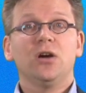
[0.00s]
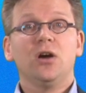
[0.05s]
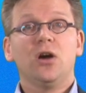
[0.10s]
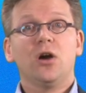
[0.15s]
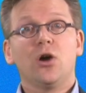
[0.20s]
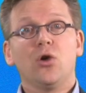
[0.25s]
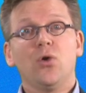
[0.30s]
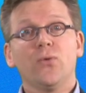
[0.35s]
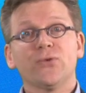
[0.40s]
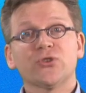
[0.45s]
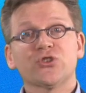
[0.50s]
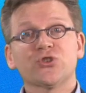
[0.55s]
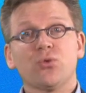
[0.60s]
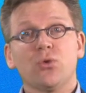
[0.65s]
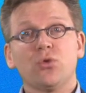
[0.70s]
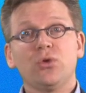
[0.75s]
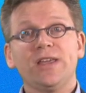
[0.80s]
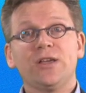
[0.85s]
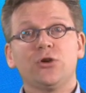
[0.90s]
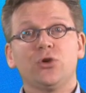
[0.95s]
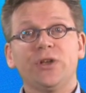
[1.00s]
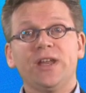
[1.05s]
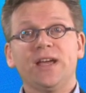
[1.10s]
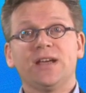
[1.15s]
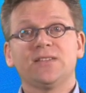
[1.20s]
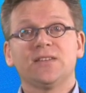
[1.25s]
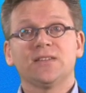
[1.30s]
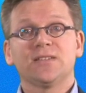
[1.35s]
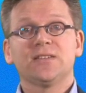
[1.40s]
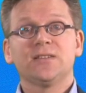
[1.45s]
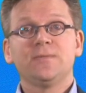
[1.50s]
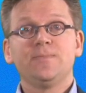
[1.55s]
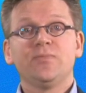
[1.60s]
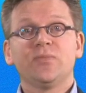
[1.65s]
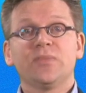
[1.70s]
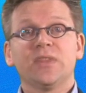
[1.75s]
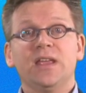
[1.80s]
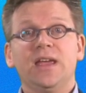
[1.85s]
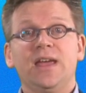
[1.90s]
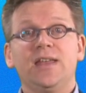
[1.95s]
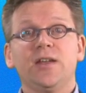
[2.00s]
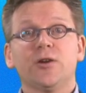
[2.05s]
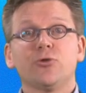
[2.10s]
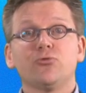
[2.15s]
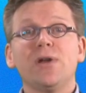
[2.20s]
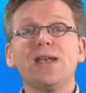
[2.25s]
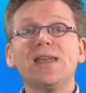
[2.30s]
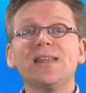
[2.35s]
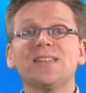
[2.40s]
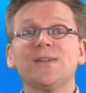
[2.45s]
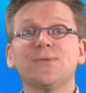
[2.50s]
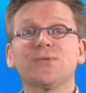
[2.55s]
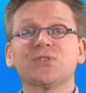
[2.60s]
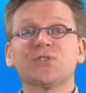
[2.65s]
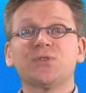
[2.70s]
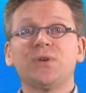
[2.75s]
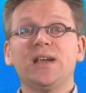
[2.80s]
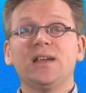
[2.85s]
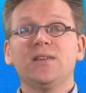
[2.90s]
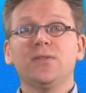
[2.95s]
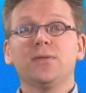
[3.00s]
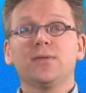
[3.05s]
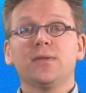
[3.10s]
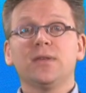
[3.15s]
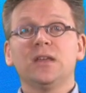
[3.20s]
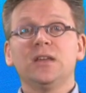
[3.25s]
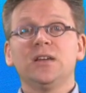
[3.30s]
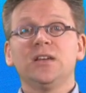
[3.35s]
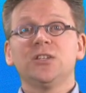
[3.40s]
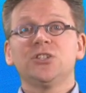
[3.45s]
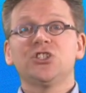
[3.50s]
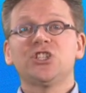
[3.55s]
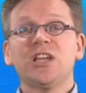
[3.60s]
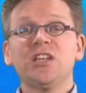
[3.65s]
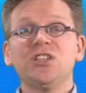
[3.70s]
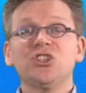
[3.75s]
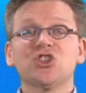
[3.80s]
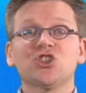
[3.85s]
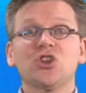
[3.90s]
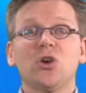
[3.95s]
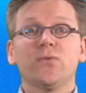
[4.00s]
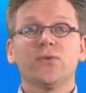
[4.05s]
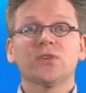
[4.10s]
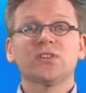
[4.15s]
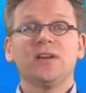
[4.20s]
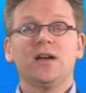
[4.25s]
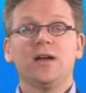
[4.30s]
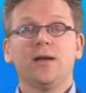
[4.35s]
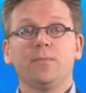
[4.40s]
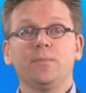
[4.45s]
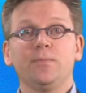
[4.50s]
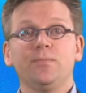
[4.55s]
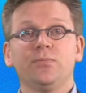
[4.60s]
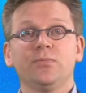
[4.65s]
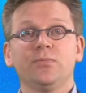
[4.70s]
are often strongly connected, and their relative strength changes over time.